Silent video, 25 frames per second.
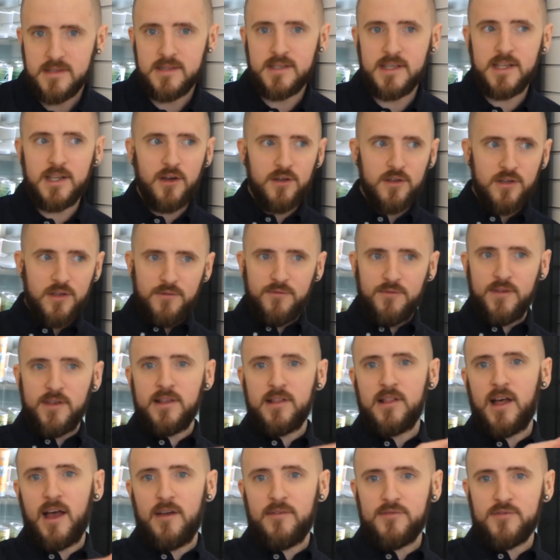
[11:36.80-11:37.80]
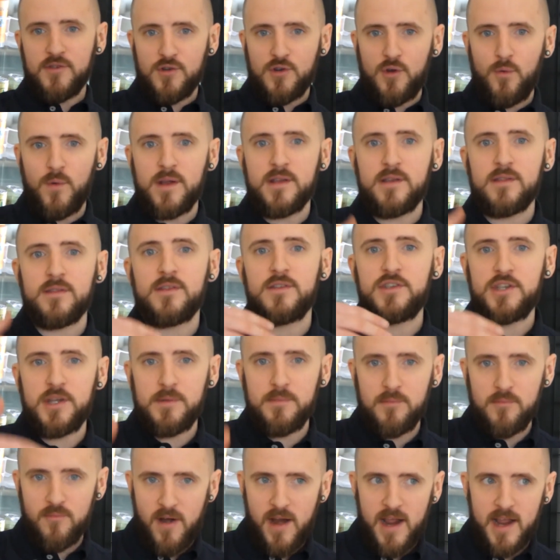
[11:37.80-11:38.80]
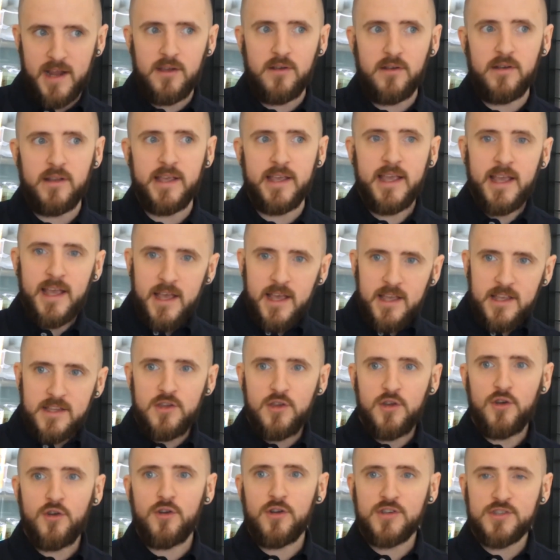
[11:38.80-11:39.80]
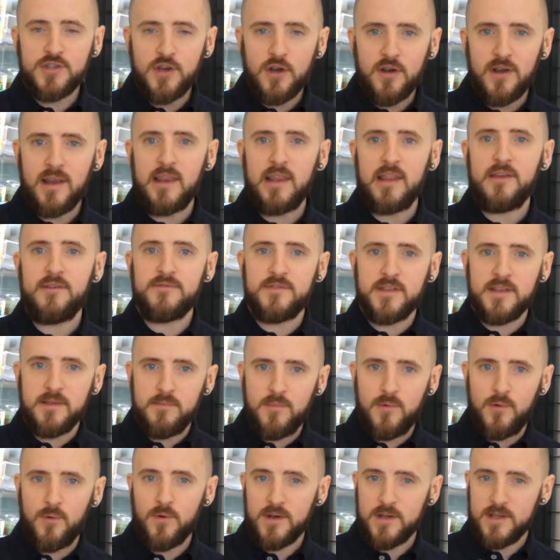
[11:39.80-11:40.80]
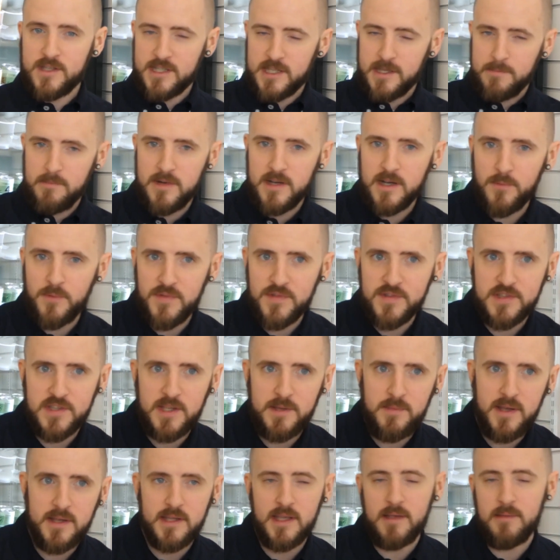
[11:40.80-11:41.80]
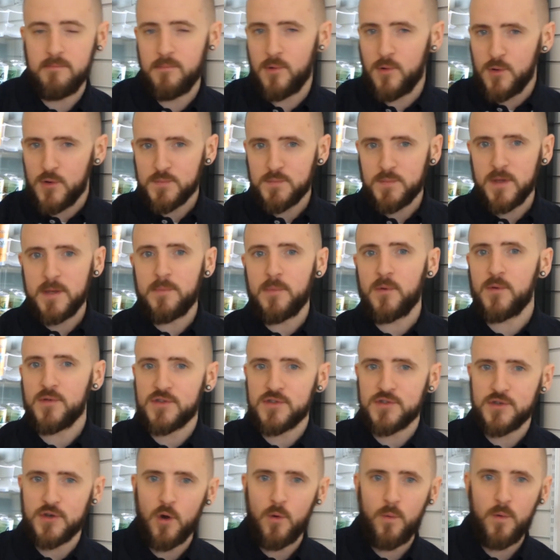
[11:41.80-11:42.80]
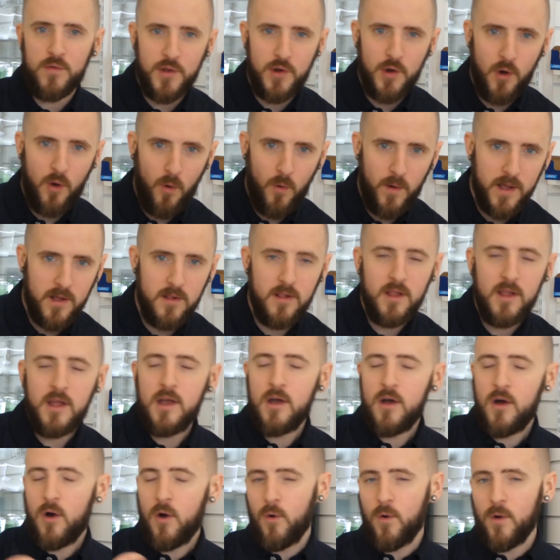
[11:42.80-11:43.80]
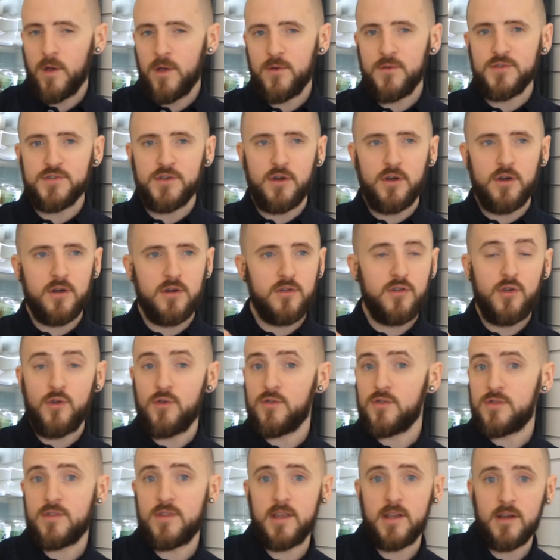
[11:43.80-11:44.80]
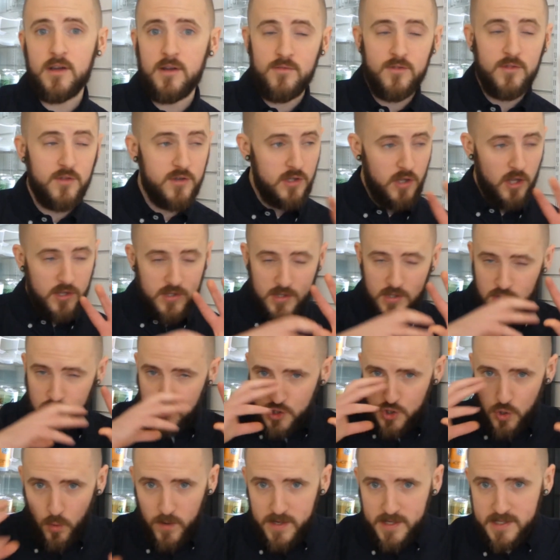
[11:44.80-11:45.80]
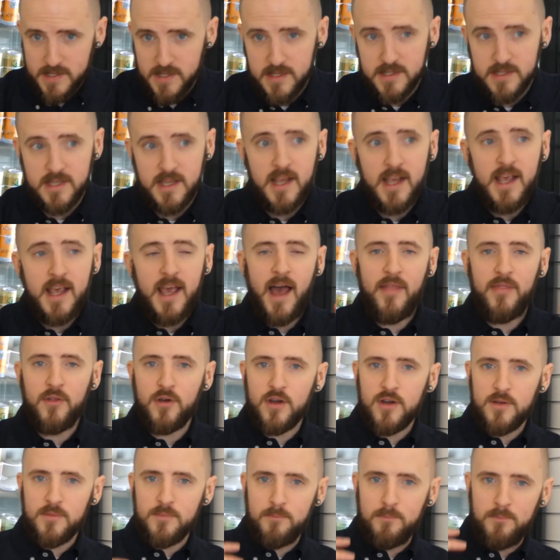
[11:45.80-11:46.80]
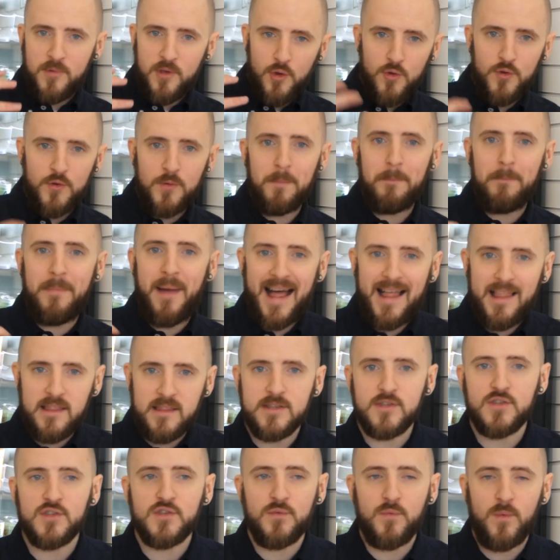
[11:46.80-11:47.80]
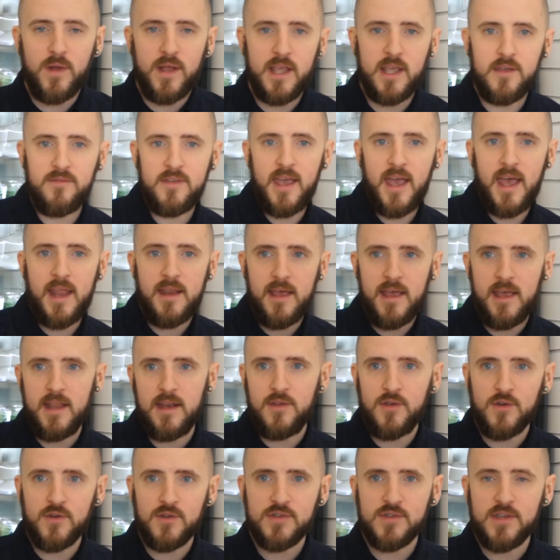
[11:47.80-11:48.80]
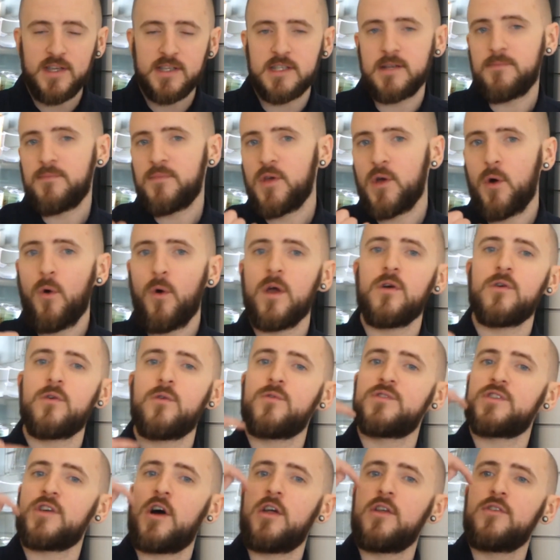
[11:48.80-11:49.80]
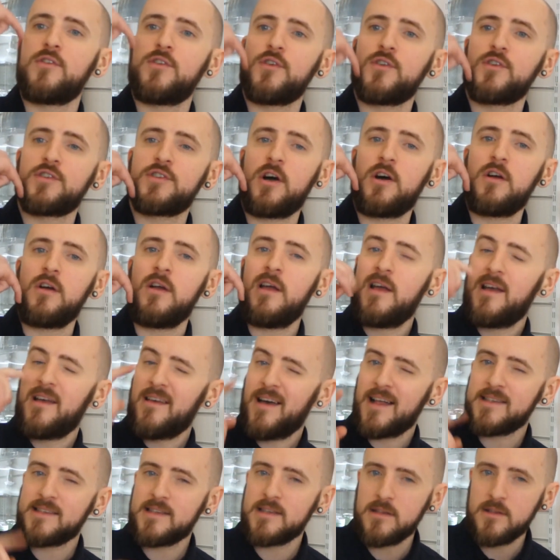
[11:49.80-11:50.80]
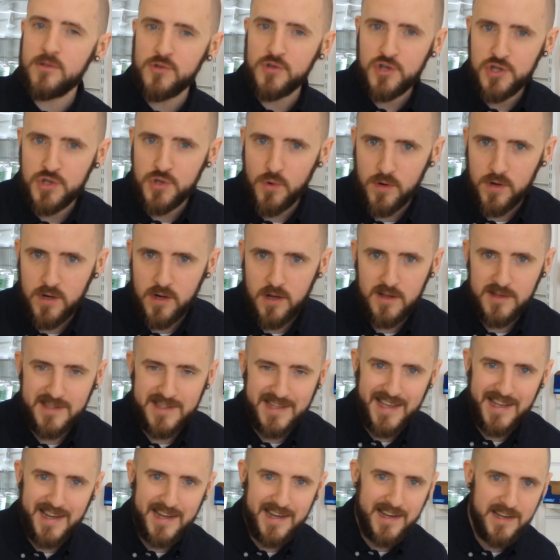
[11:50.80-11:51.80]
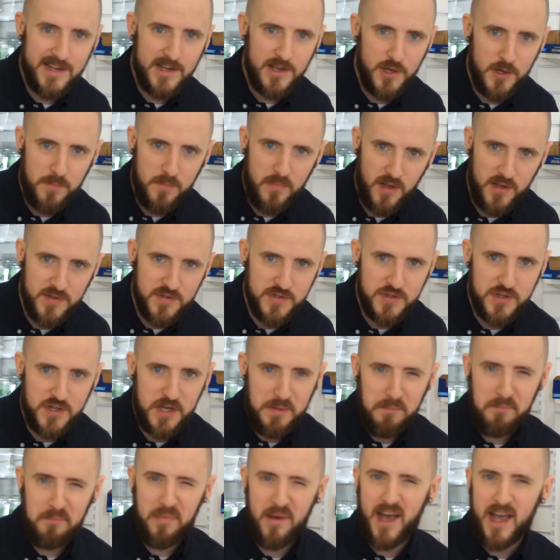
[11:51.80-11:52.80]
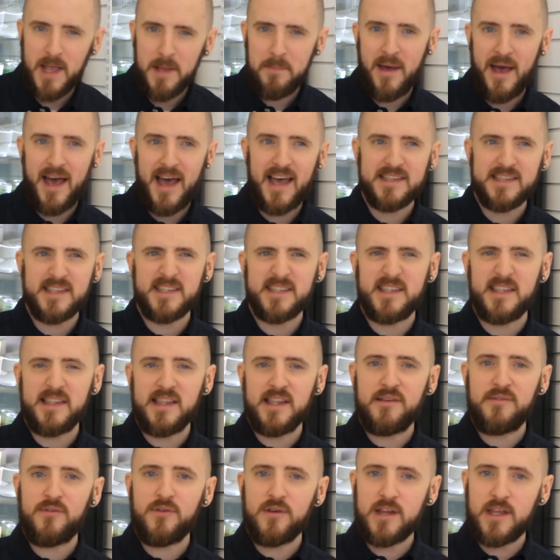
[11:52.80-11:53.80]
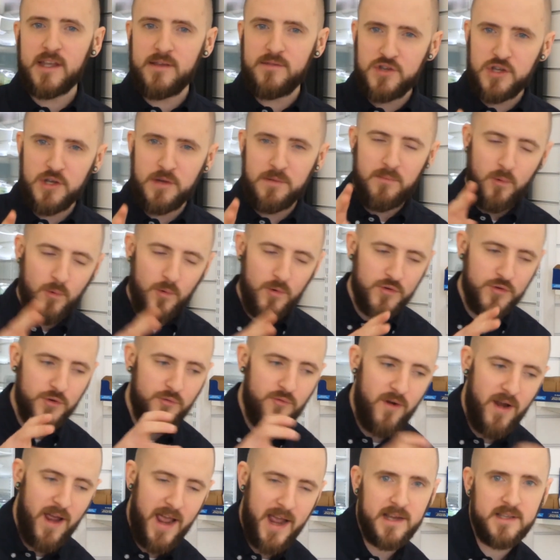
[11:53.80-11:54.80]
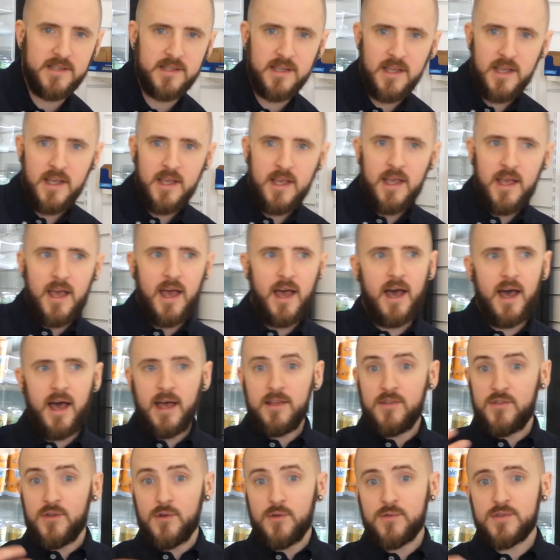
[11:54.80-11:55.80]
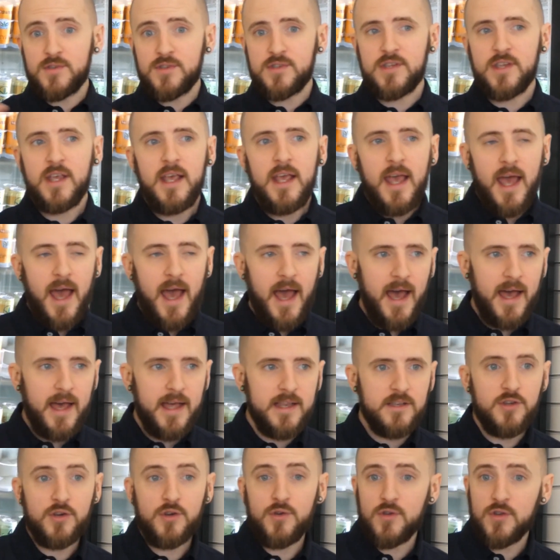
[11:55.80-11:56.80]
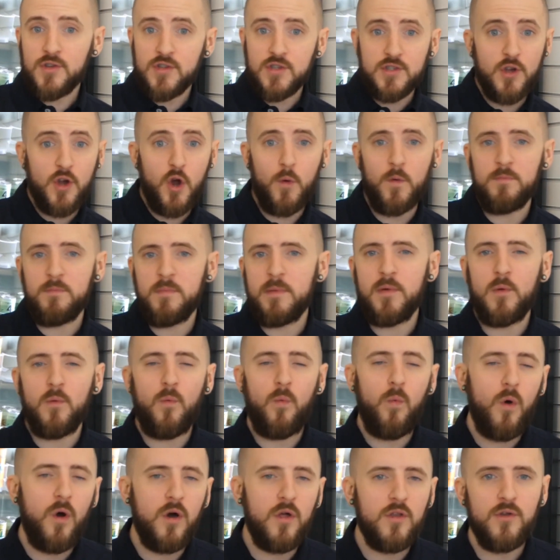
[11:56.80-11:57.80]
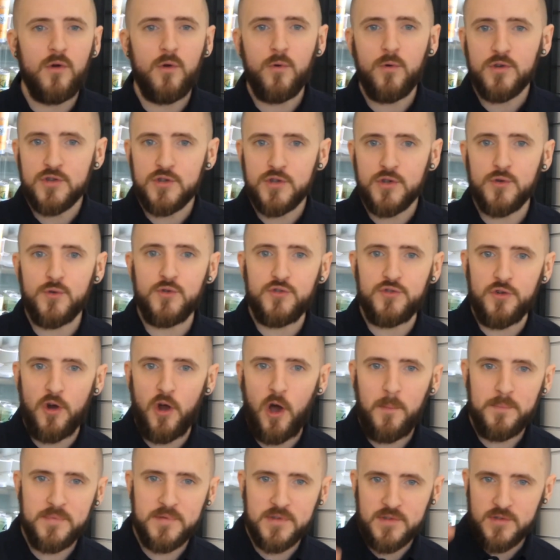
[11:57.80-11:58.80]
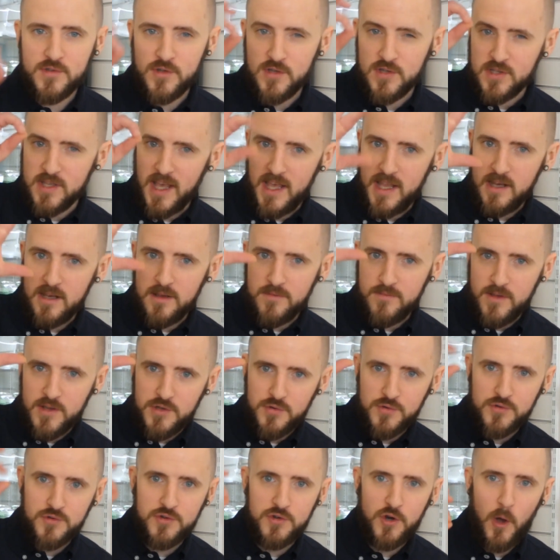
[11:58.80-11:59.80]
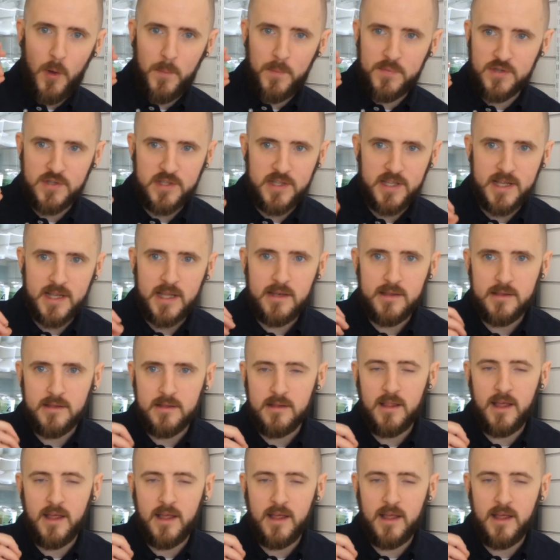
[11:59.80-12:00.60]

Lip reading: See how you feel after going to the gym regularly. You're going to start lifting more. And similar with CBD, most people start with an oil. Oils are good. There's lots of choices, and they're a good balanced way of getting it into your system. The oil goes under your tongue. That's a little shortcut to get it into your bloodstream. Bypasses the liver, gives you a more direct dose. And you're going to start with maybe 1 or 2 drops, just individual drops, just like a